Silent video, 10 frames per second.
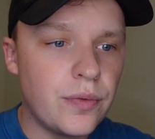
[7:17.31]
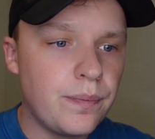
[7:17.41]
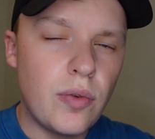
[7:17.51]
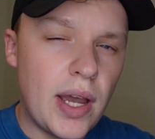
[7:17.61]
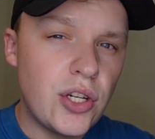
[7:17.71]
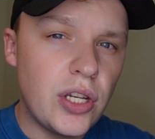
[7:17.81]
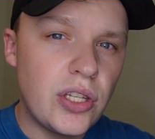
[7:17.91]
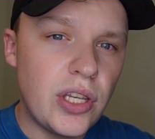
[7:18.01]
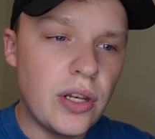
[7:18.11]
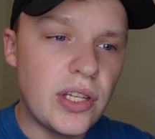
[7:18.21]
So as you can
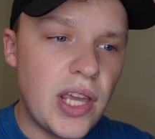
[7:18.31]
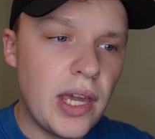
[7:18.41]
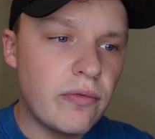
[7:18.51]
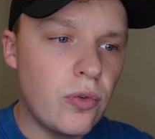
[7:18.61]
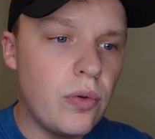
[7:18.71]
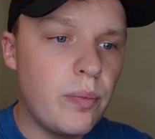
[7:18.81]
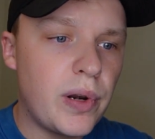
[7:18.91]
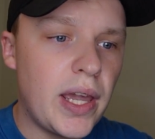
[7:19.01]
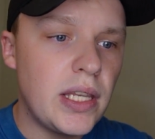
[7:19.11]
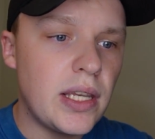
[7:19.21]
see in the second row,
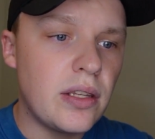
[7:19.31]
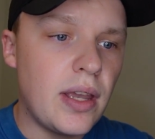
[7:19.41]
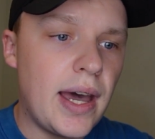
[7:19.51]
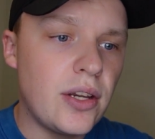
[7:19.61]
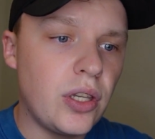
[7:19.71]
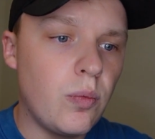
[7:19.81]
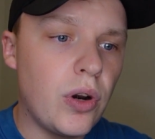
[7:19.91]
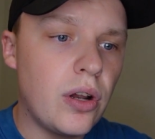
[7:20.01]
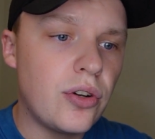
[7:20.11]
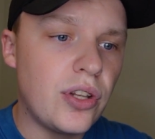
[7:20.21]
price is actually
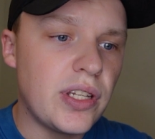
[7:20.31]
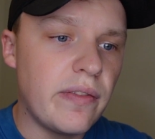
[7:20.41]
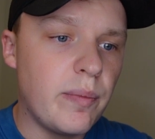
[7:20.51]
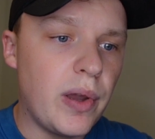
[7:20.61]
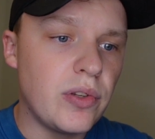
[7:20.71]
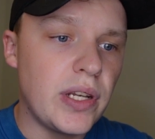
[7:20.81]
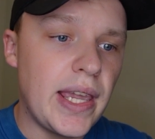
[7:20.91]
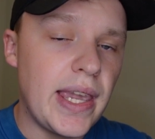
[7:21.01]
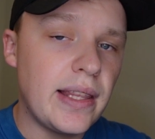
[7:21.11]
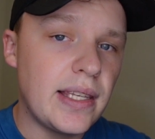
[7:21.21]

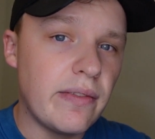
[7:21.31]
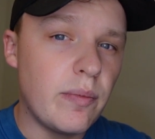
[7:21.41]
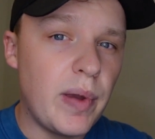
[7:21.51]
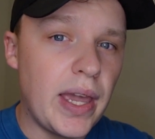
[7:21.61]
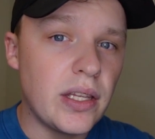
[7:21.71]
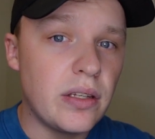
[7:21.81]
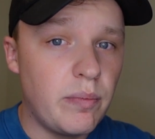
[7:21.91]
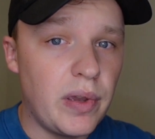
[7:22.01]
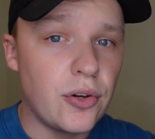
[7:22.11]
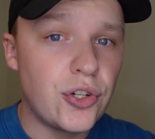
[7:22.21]
£107.87
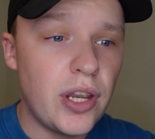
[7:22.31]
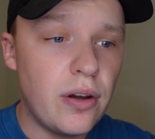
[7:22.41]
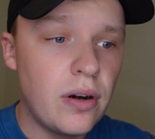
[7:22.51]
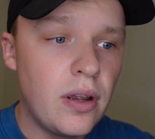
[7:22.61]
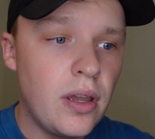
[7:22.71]
per share.